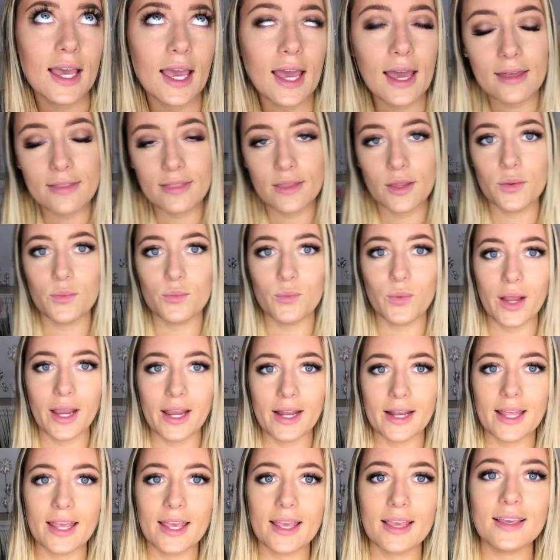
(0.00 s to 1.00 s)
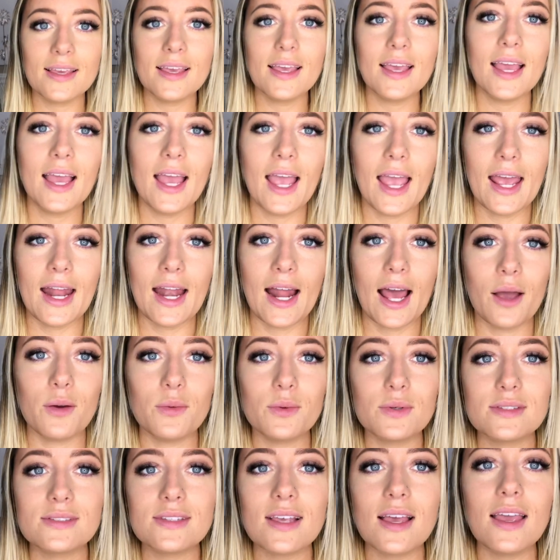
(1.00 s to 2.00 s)
and then waiting. And I
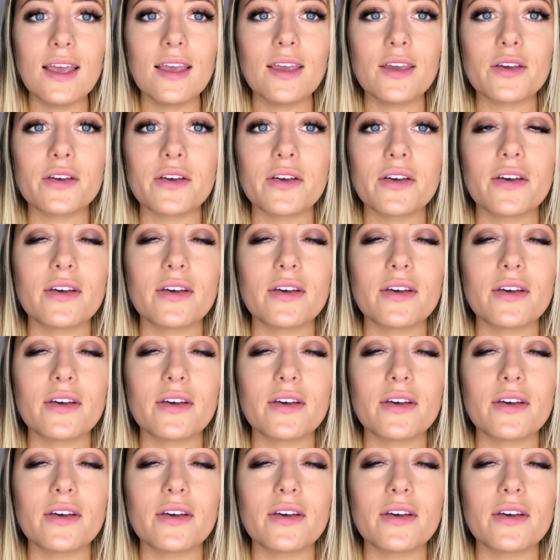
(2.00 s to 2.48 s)
was like